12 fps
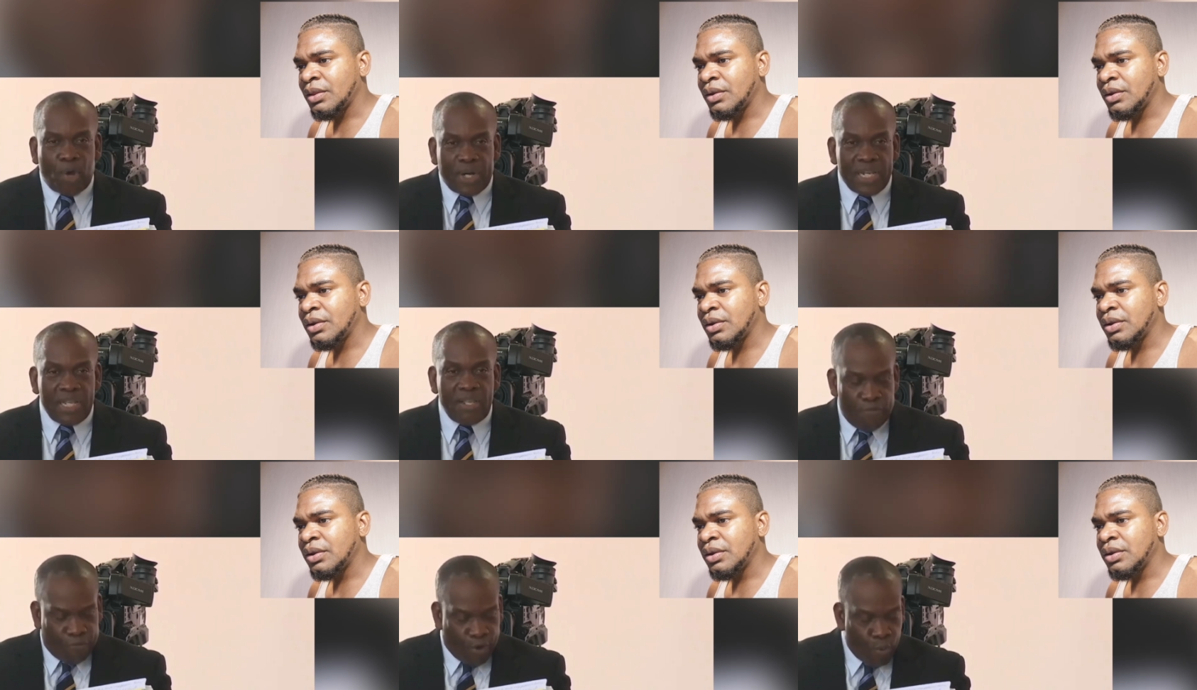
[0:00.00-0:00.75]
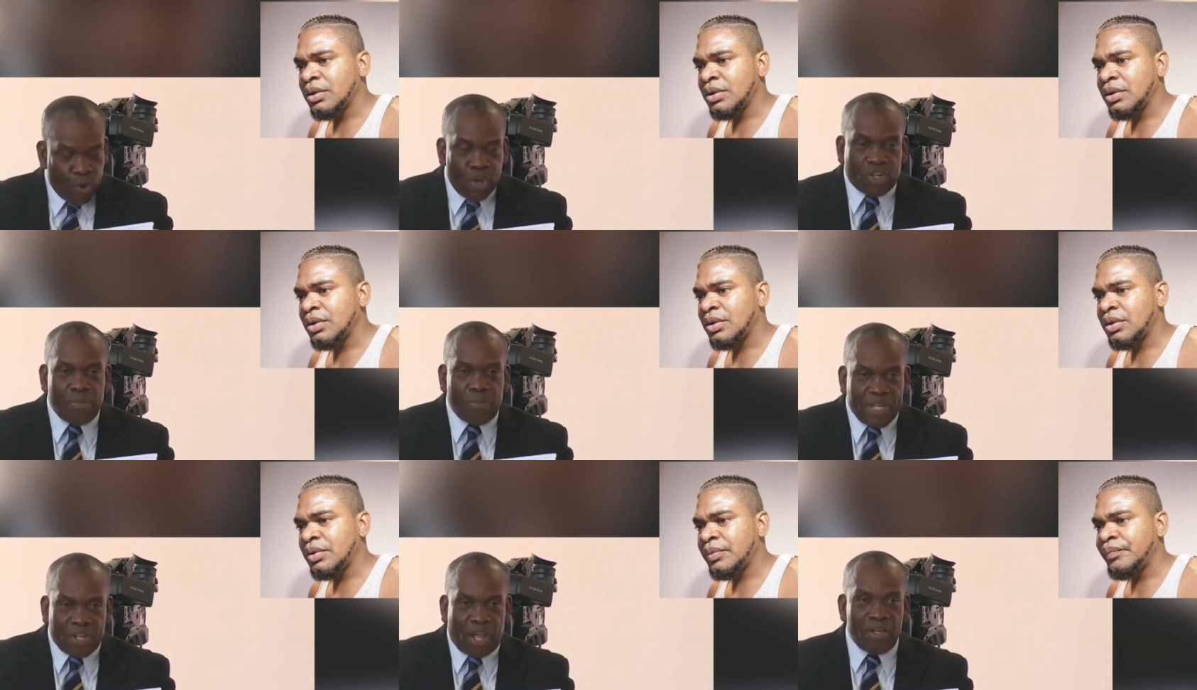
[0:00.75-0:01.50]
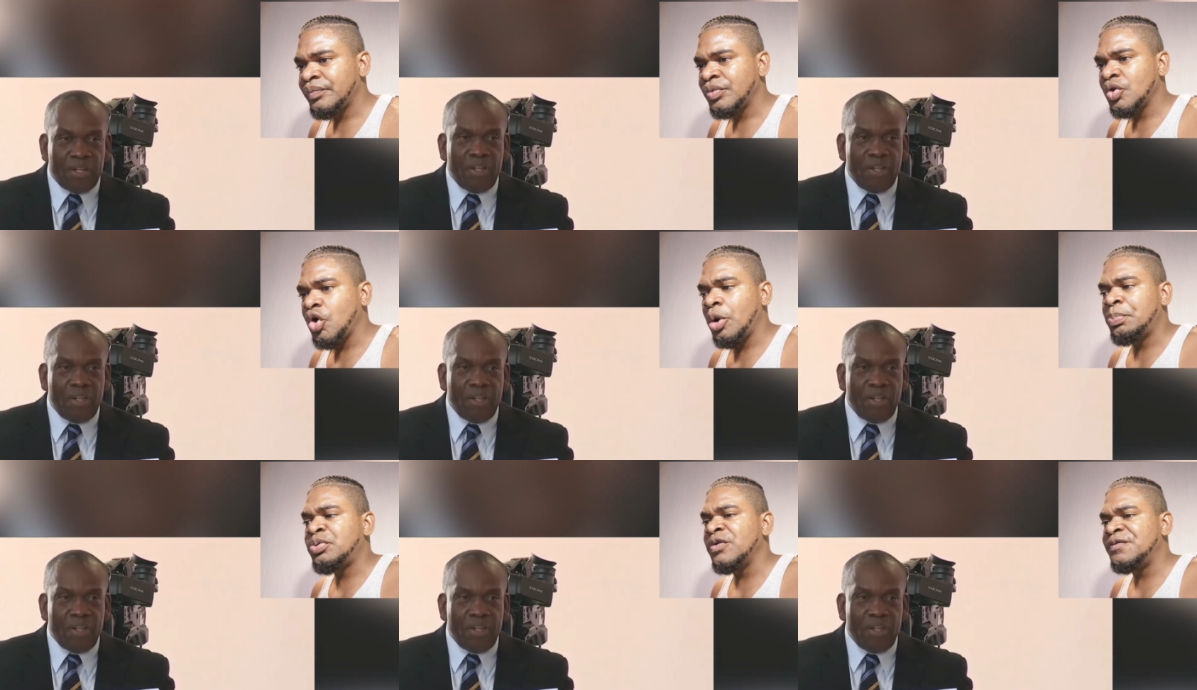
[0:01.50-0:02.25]
Speaker 1: money for work to be done.
Speaker 2: Or
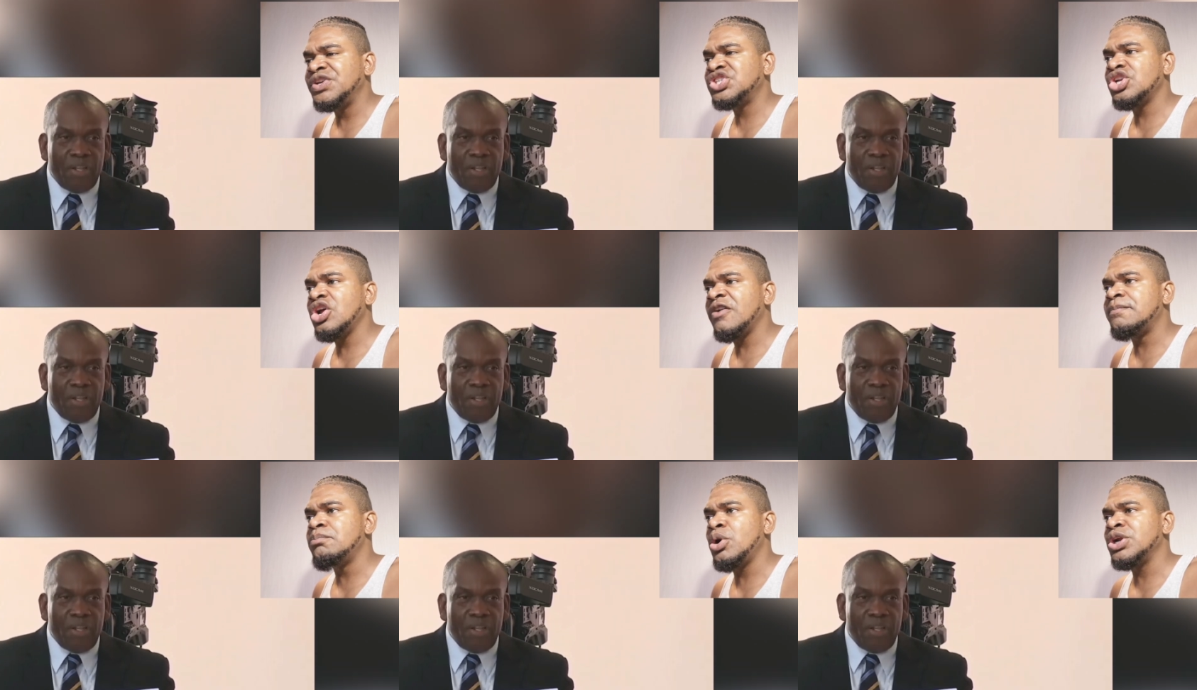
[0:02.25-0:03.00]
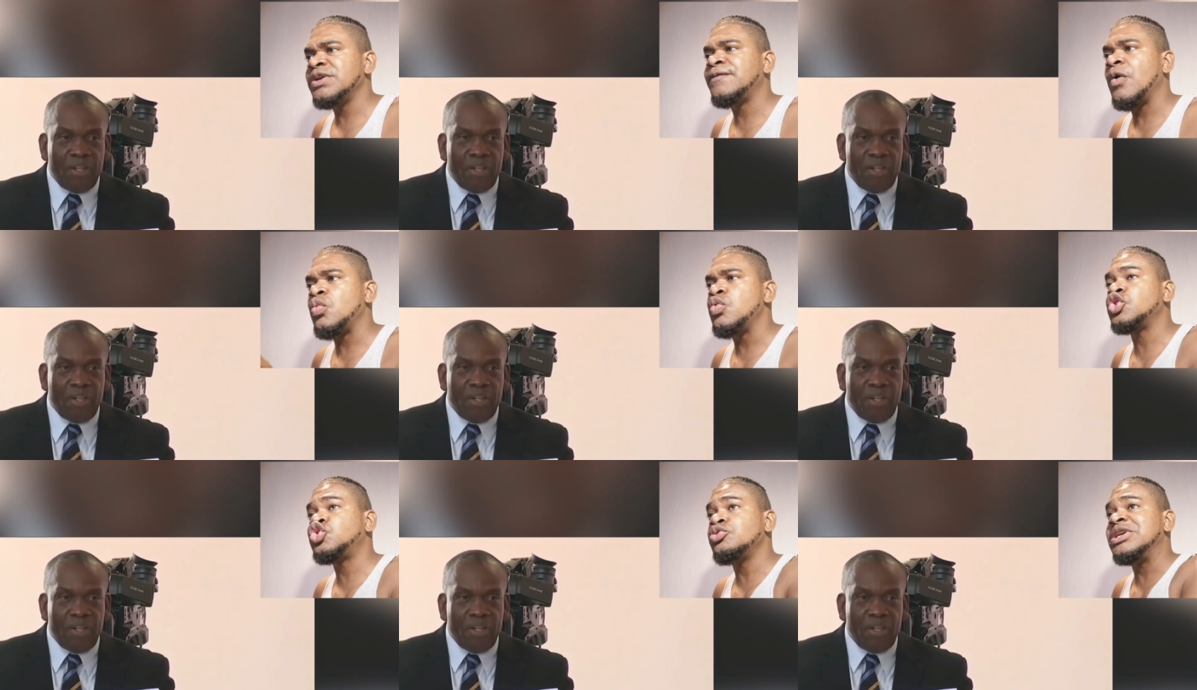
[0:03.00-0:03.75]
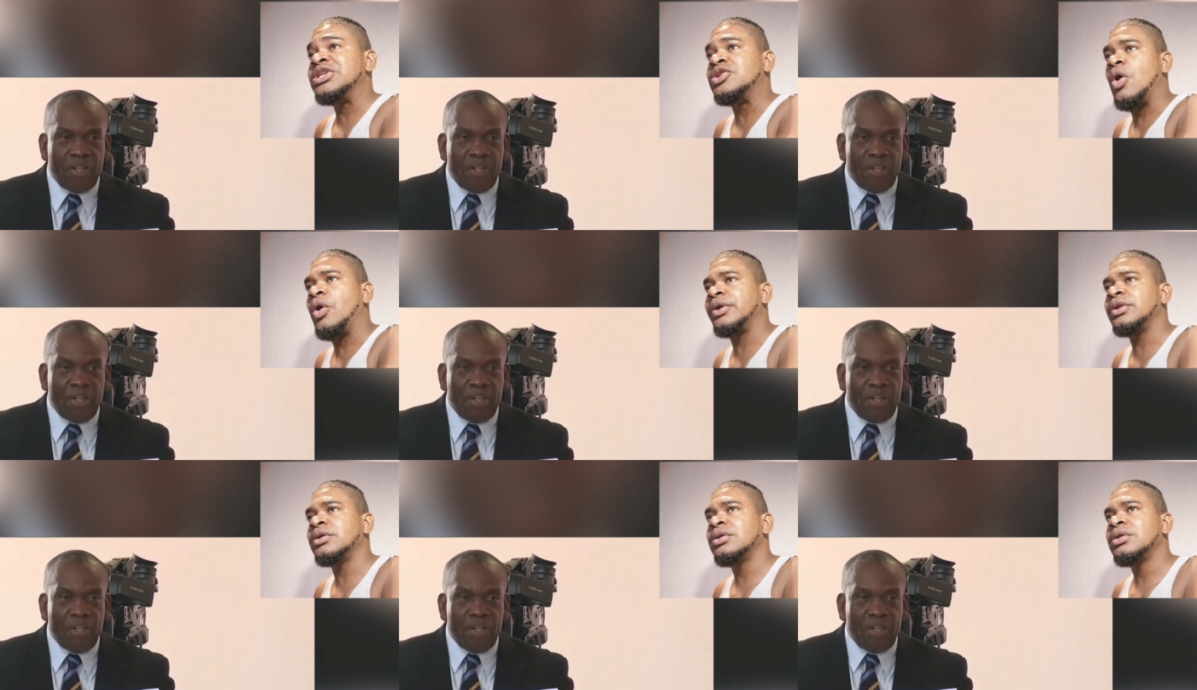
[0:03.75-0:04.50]
provision of money for work to be
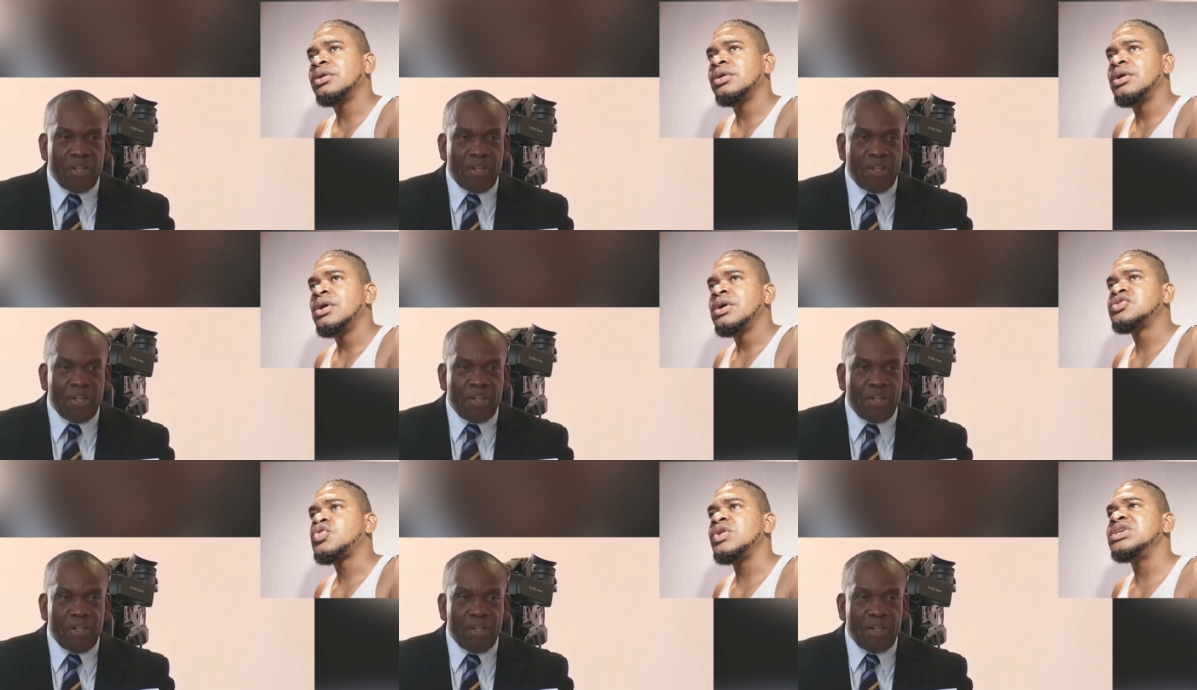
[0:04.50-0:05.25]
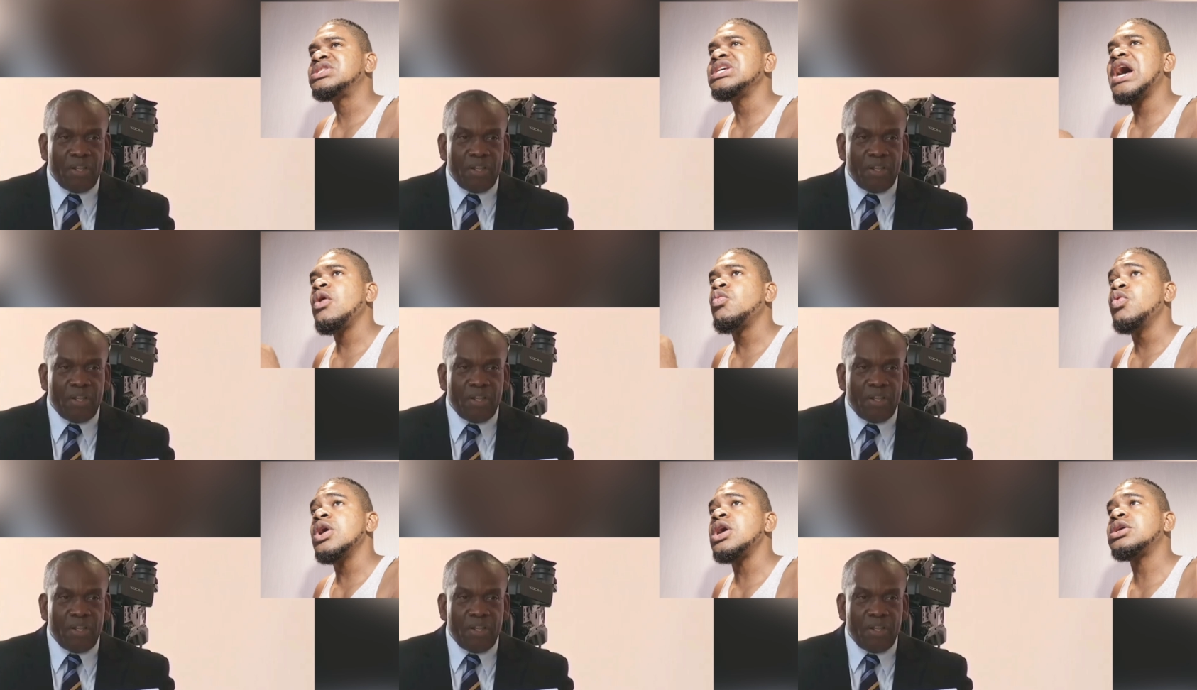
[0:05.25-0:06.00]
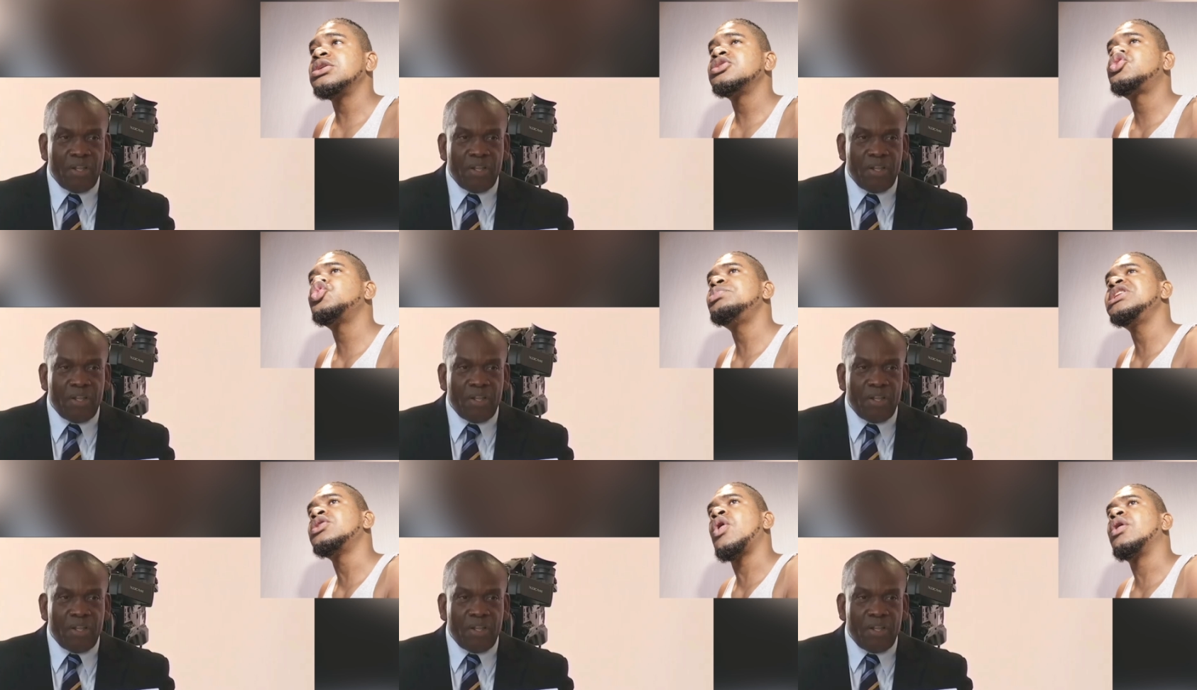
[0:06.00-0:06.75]
done. So it's either work to be
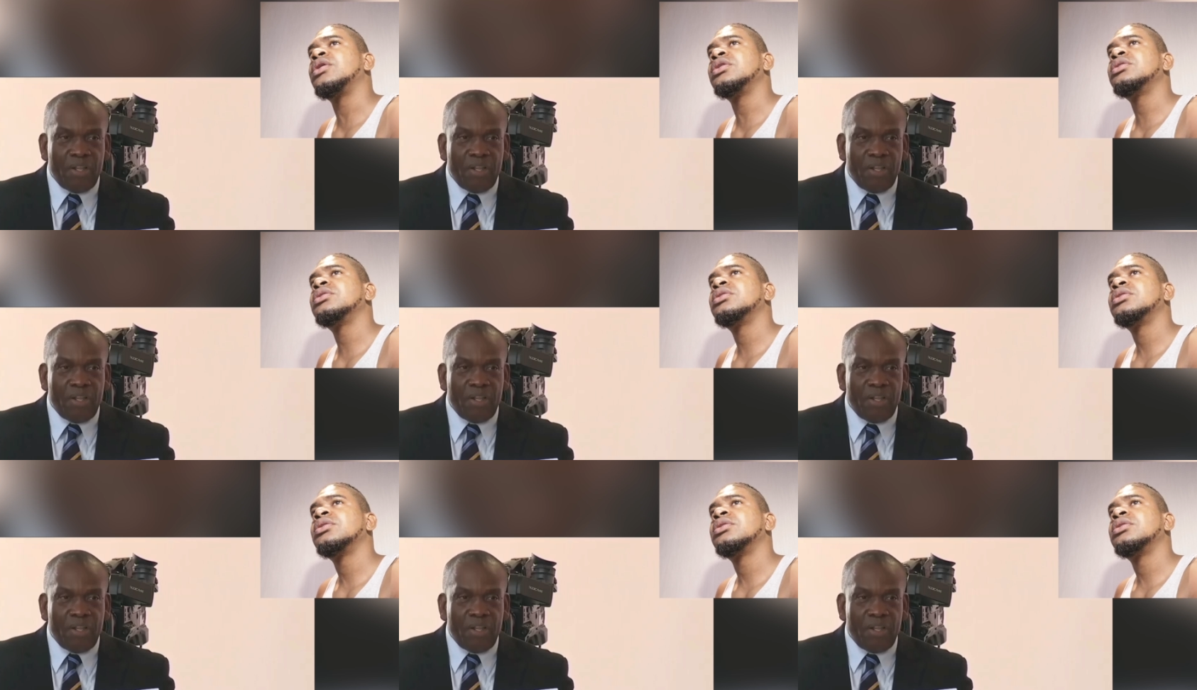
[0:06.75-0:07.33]
done